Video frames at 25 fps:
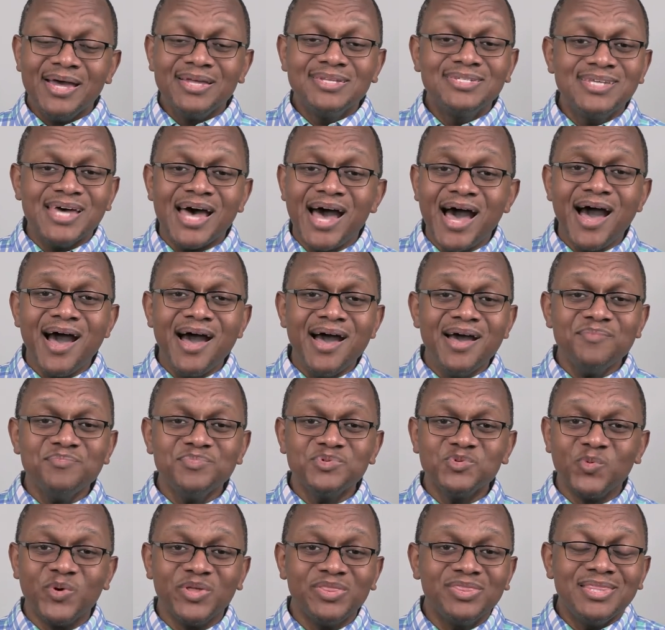
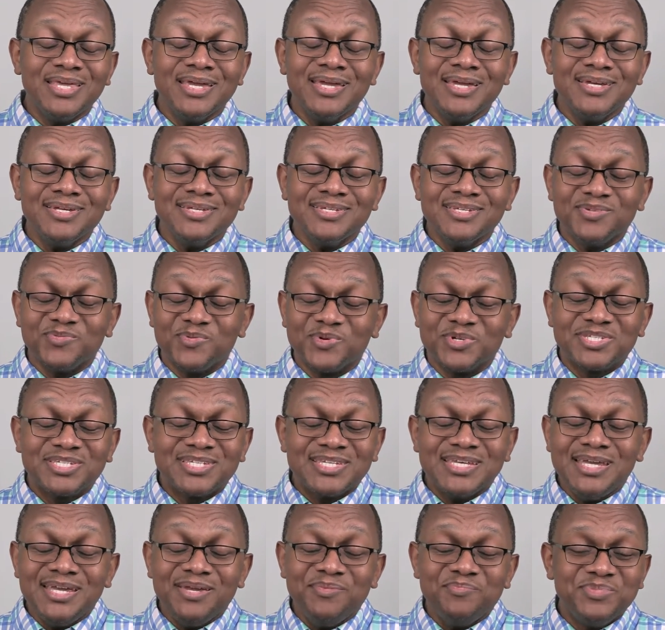times when things will
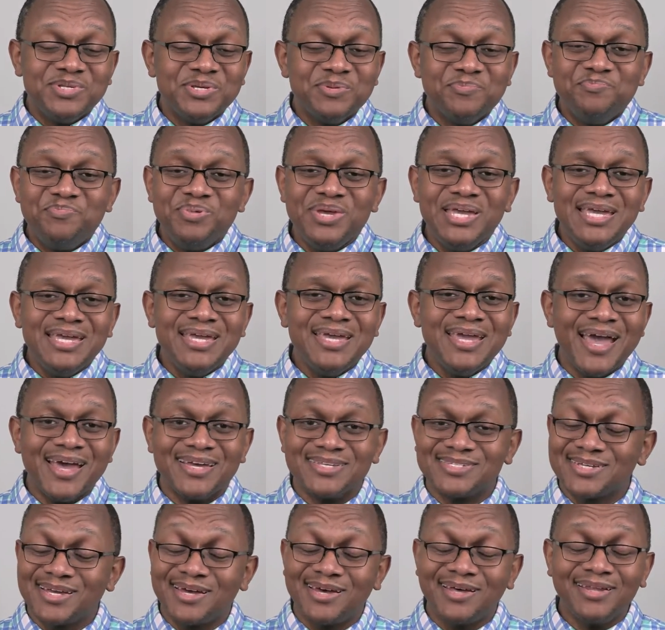seem to be
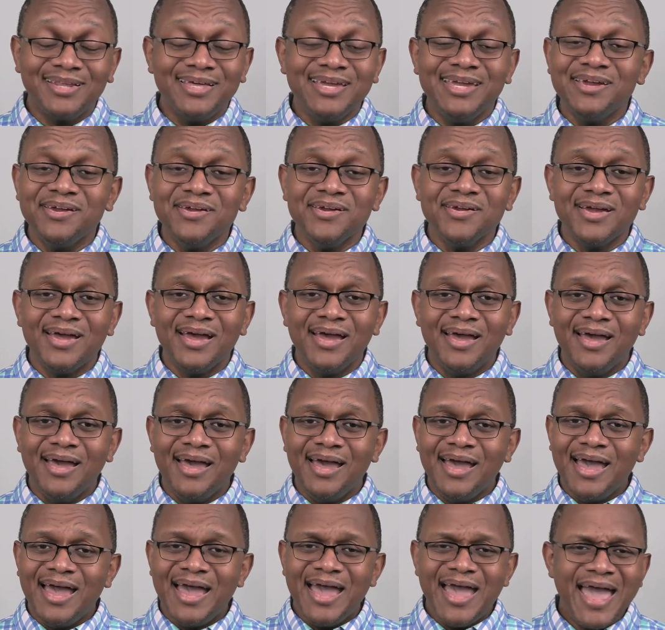as clear
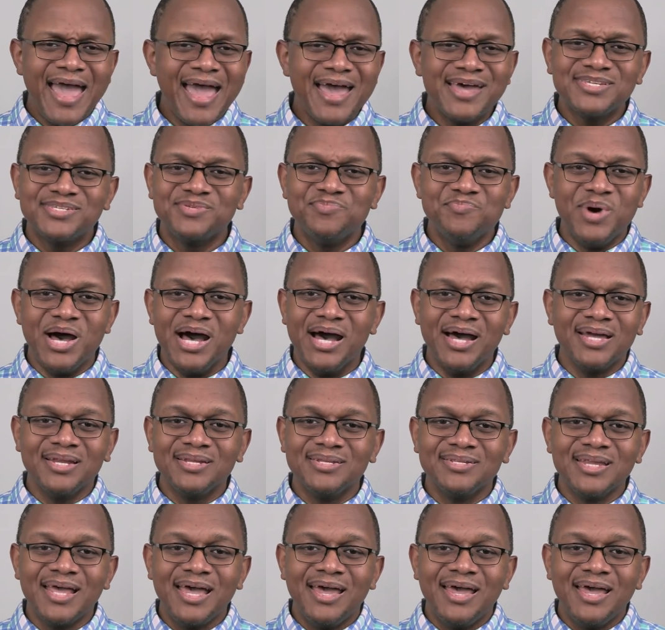as mud.